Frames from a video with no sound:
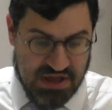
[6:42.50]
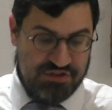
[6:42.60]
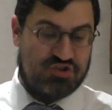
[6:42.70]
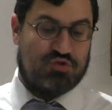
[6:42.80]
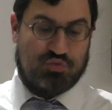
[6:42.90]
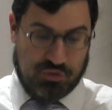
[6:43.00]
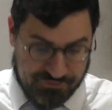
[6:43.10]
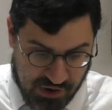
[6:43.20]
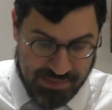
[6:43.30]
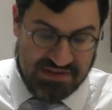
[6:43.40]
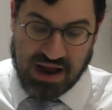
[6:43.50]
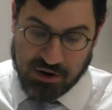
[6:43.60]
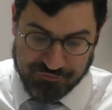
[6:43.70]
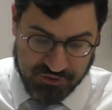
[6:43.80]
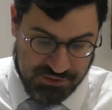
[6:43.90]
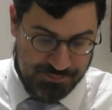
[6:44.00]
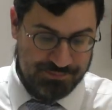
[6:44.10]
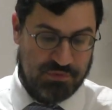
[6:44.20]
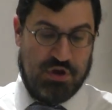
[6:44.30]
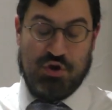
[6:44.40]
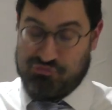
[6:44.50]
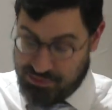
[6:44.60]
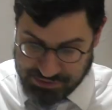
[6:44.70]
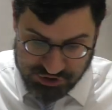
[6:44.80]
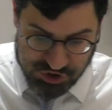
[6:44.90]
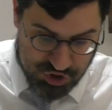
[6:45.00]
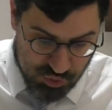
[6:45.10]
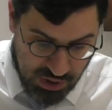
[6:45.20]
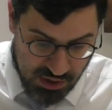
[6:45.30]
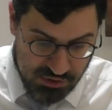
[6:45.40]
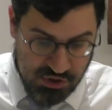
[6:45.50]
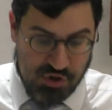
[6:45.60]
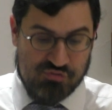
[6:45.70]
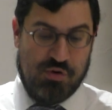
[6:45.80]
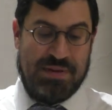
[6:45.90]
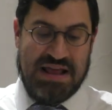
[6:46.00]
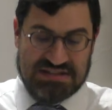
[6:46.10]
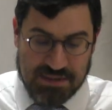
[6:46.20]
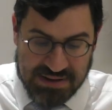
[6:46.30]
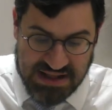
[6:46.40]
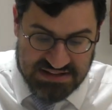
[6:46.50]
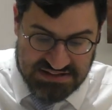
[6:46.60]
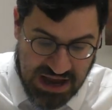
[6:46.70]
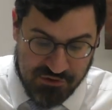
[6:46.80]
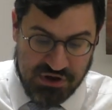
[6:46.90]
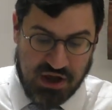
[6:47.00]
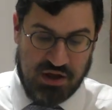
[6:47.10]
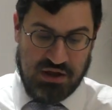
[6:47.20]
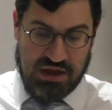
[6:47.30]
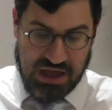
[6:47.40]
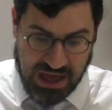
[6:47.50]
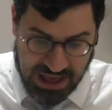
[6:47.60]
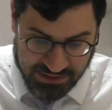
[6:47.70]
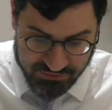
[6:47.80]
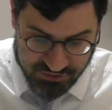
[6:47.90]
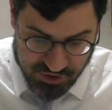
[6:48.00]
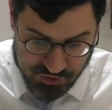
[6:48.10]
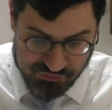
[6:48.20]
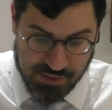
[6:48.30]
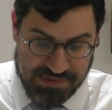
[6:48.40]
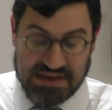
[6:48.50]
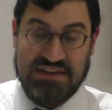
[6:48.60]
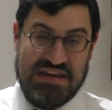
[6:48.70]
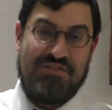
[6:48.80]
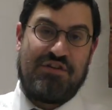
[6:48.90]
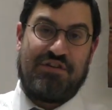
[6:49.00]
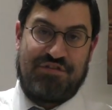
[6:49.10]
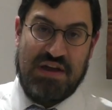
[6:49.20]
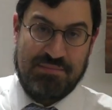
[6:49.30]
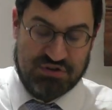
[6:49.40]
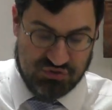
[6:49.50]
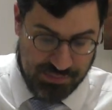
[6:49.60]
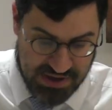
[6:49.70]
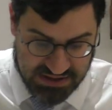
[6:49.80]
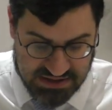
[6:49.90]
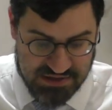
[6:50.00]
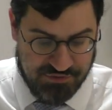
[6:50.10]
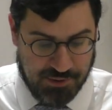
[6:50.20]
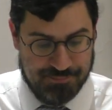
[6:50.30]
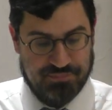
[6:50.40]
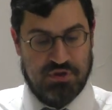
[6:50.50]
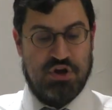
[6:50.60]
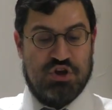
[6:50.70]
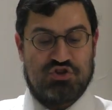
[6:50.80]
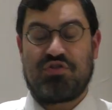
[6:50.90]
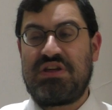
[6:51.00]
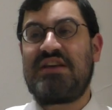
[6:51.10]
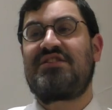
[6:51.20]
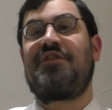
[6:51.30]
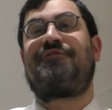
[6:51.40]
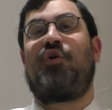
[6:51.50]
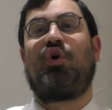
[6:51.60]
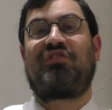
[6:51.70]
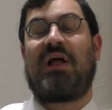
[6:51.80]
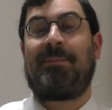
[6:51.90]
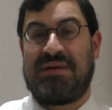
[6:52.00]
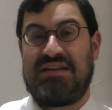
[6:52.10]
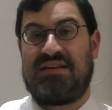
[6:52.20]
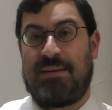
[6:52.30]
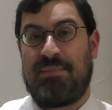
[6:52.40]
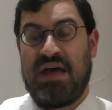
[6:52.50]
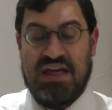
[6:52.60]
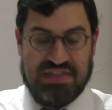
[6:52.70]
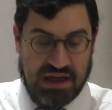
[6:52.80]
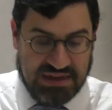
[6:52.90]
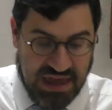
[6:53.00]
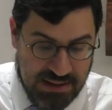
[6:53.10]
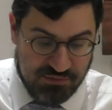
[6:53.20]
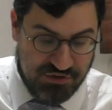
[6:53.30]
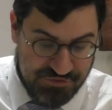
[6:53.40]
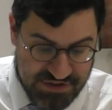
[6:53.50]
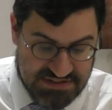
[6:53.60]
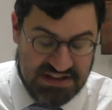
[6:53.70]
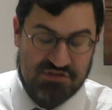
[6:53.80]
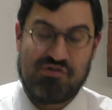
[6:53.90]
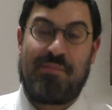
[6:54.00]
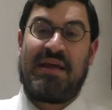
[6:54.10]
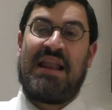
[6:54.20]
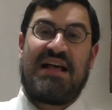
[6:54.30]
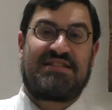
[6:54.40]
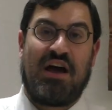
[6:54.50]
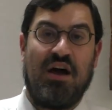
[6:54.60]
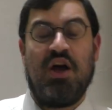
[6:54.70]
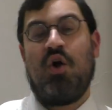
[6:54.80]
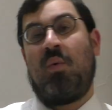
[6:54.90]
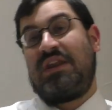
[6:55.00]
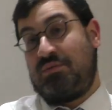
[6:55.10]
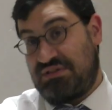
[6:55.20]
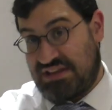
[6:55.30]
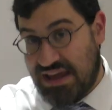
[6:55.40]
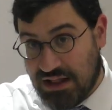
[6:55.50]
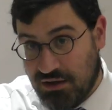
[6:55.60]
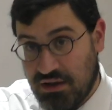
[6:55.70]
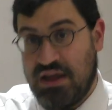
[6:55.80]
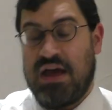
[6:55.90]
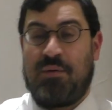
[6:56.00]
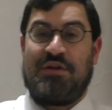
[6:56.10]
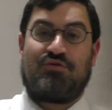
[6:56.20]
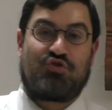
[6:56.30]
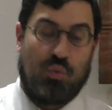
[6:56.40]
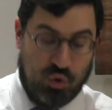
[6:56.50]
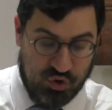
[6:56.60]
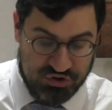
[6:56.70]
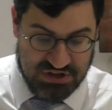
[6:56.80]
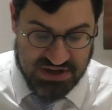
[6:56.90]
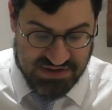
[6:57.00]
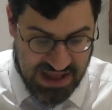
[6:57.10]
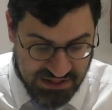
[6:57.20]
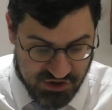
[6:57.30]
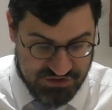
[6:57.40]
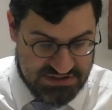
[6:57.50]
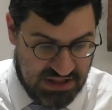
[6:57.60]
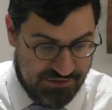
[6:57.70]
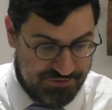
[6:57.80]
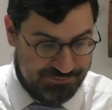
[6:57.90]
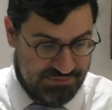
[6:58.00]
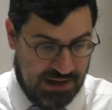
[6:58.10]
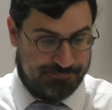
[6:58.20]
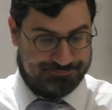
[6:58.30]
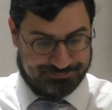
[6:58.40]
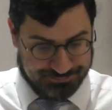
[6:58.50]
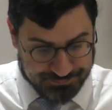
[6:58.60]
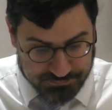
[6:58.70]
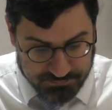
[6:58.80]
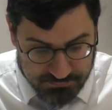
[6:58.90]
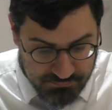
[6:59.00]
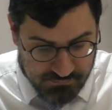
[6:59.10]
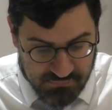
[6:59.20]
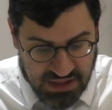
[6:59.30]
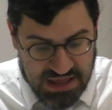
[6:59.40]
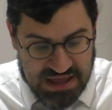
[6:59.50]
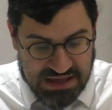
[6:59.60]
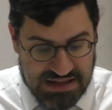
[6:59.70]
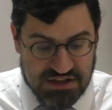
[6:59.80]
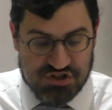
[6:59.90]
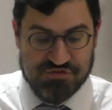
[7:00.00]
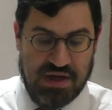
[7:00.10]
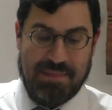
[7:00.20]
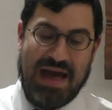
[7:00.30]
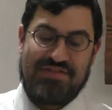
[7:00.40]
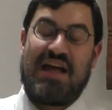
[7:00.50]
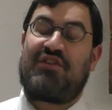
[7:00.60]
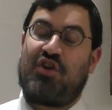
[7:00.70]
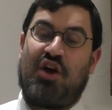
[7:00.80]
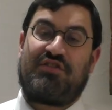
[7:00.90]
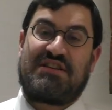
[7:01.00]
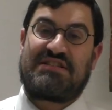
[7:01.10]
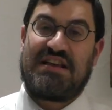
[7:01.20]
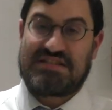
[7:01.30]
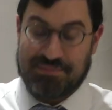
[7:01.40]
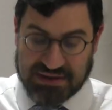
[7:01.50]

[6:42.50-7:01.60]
This was with Rabbi Tarfon, Rabbi Yeshua, Rabbi Eliezer ben Azariah, and Rabbi Akiva, the famous Rabbi Akiva. So these are the 4 Talmidim that came to visit Rabbi Eliezer when he was ill, when he was towards the end of his life. Now, each of them had their turn to say some